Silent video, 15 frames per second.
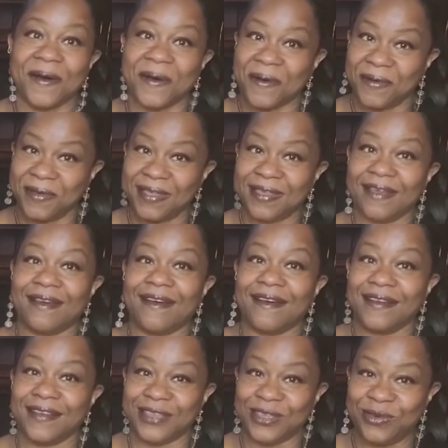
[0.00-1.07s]
Oh yeah,
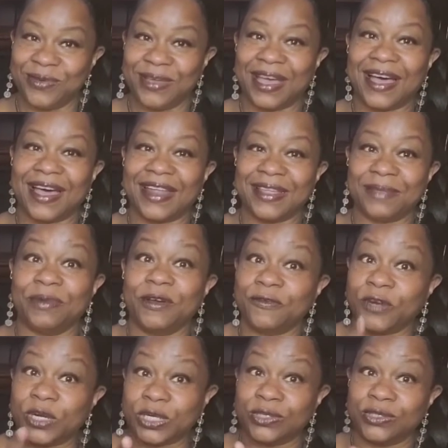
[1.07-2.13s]
you got it. But
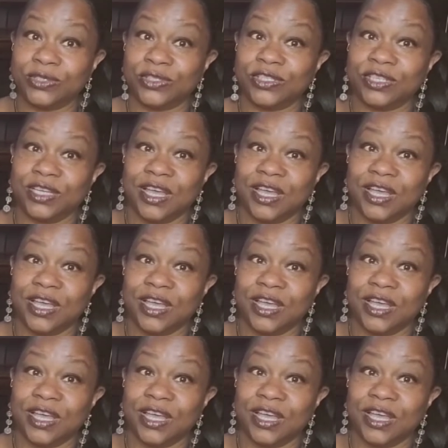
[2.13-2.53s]
first,